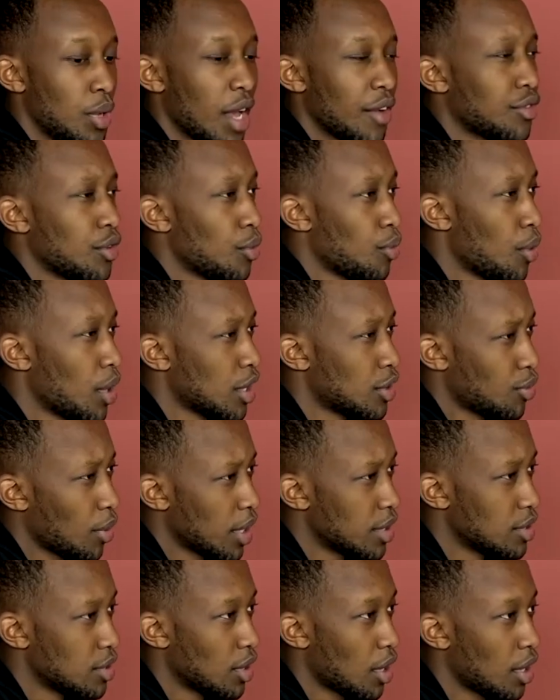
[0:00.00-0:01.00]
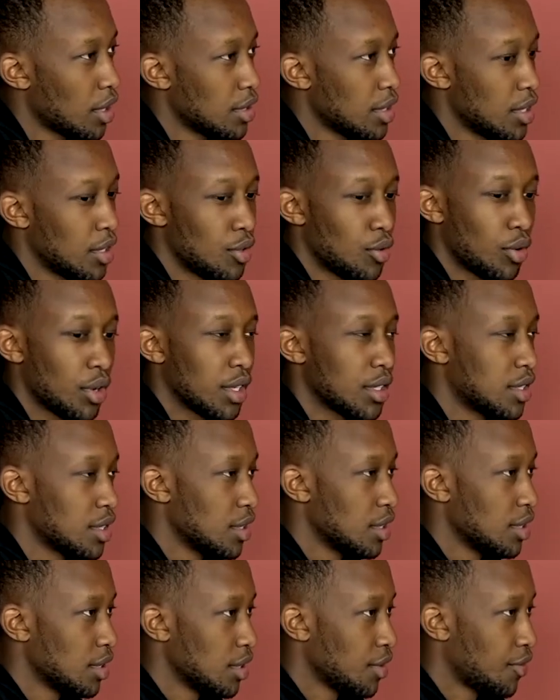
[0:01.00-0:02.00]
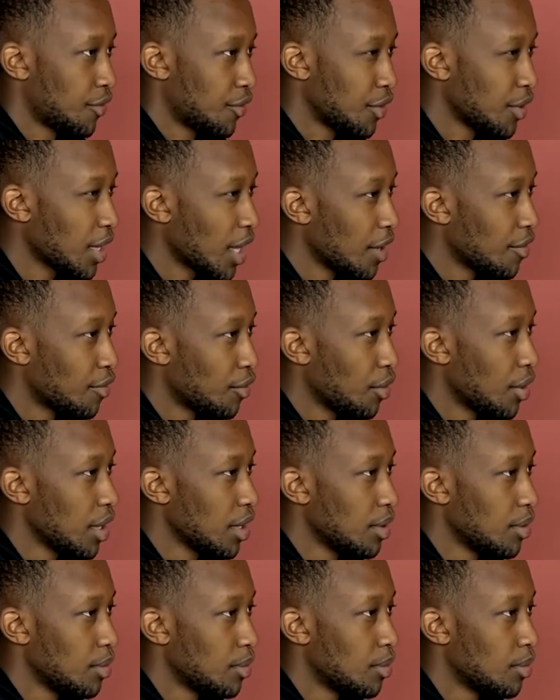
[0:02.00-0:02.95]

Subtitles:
have to work twice as hard in order to fill that void,